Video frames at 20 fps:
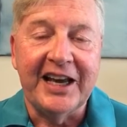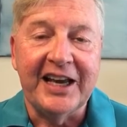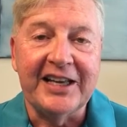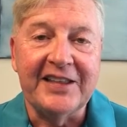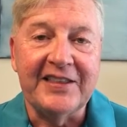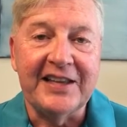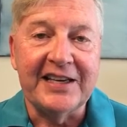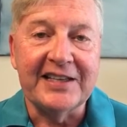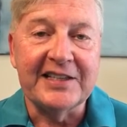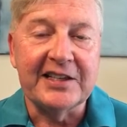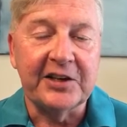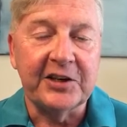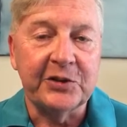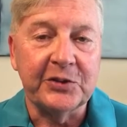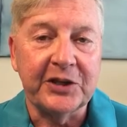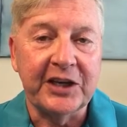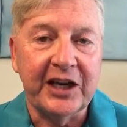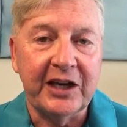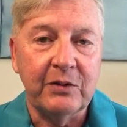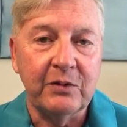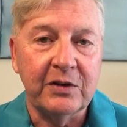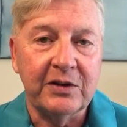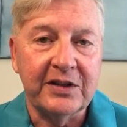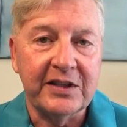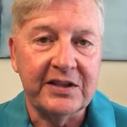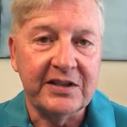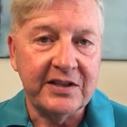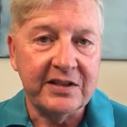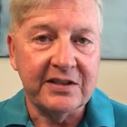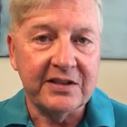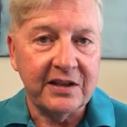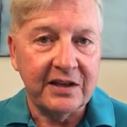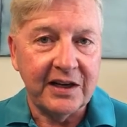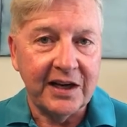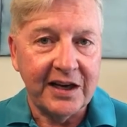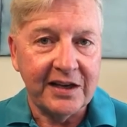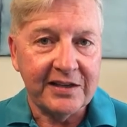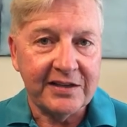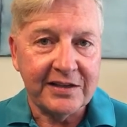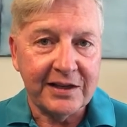And they said, okay, well, this is the
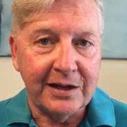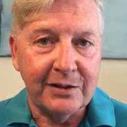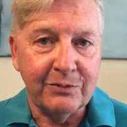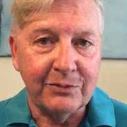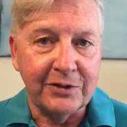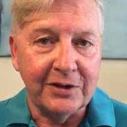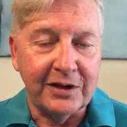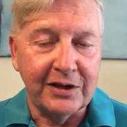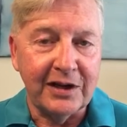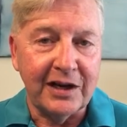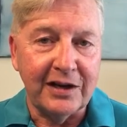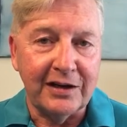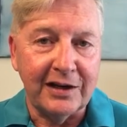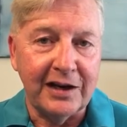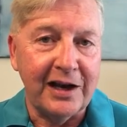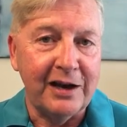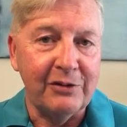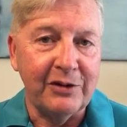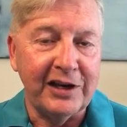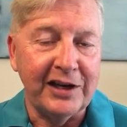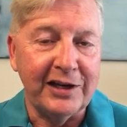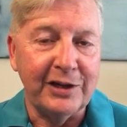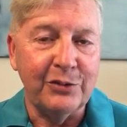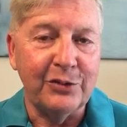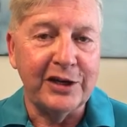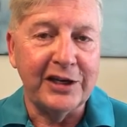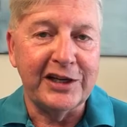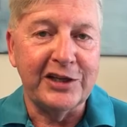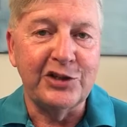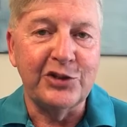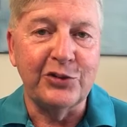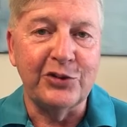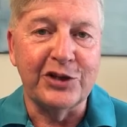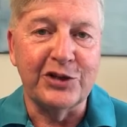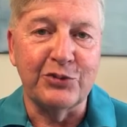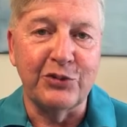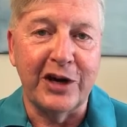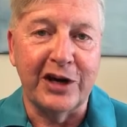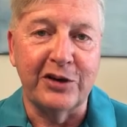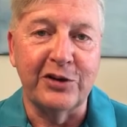last time we'll allow anyone into
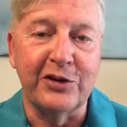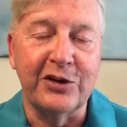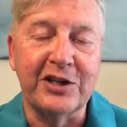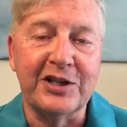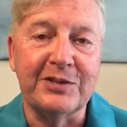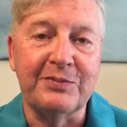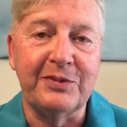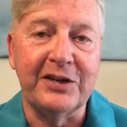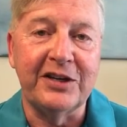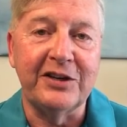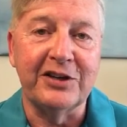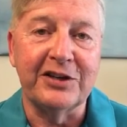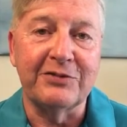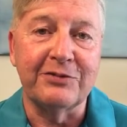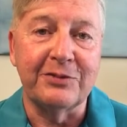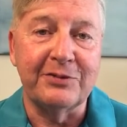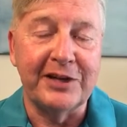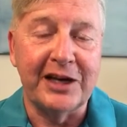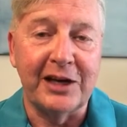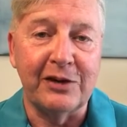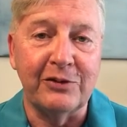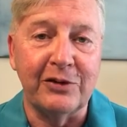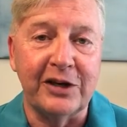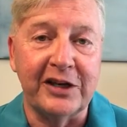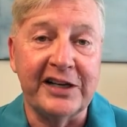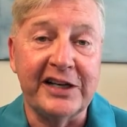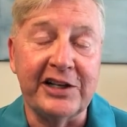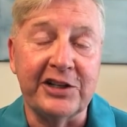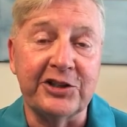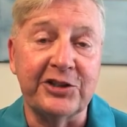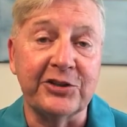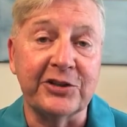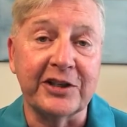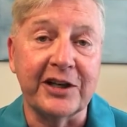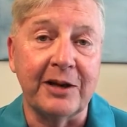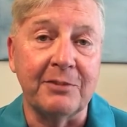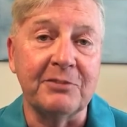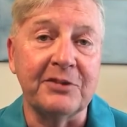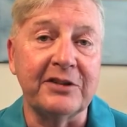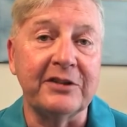his records, because from now on, he should
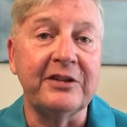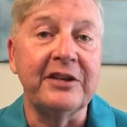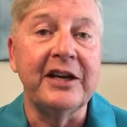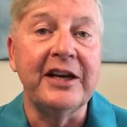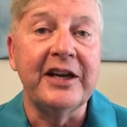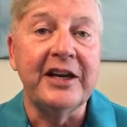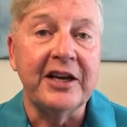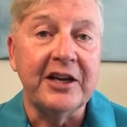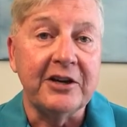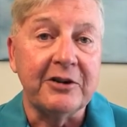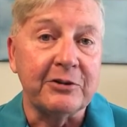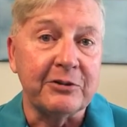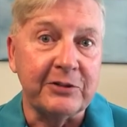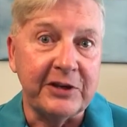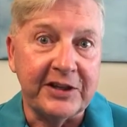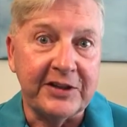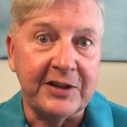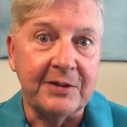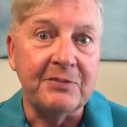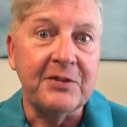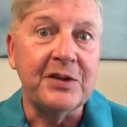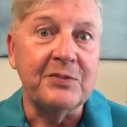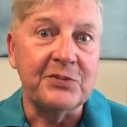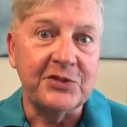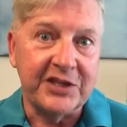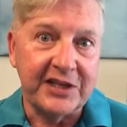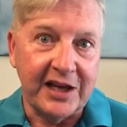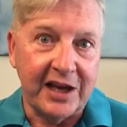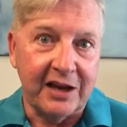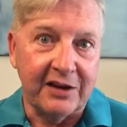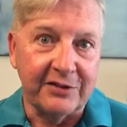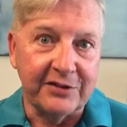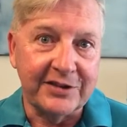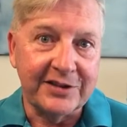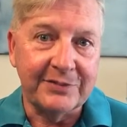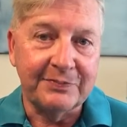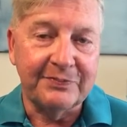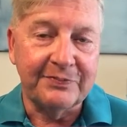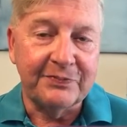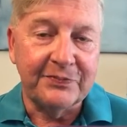come and read them
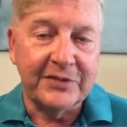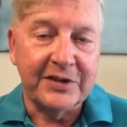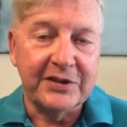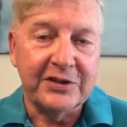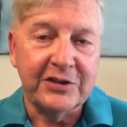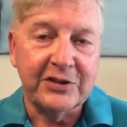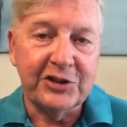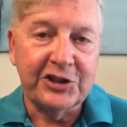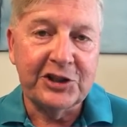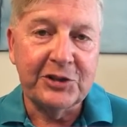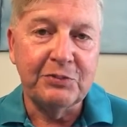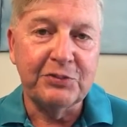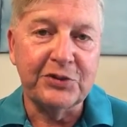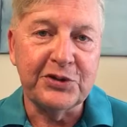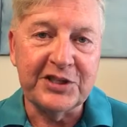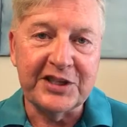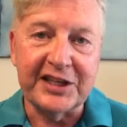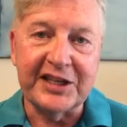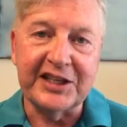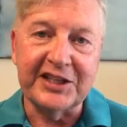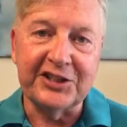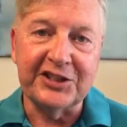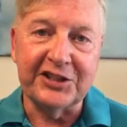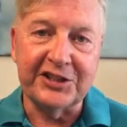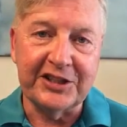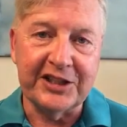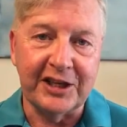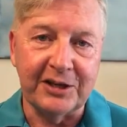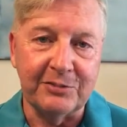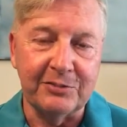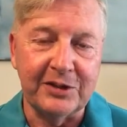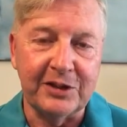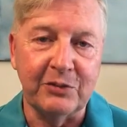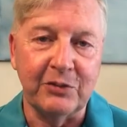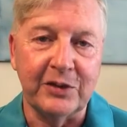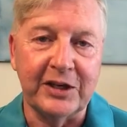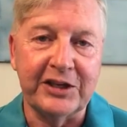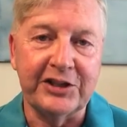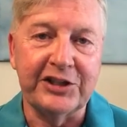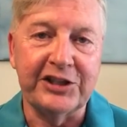himself. So she proceeded to tell me
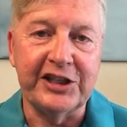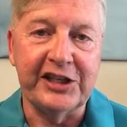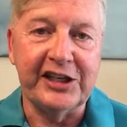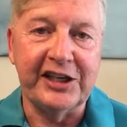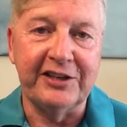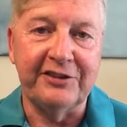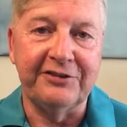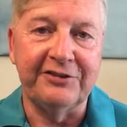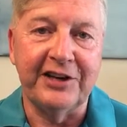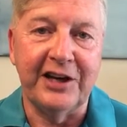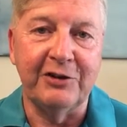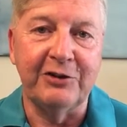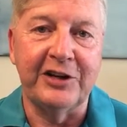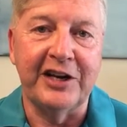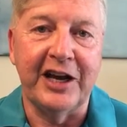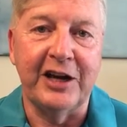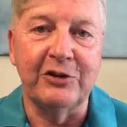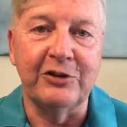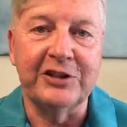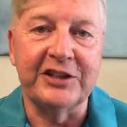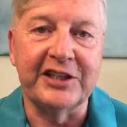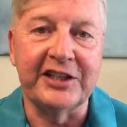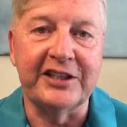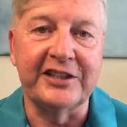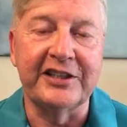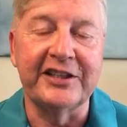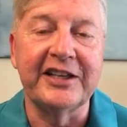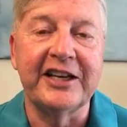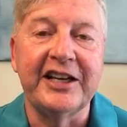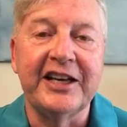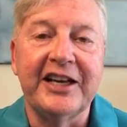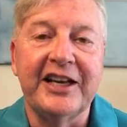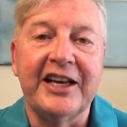what she had found out, and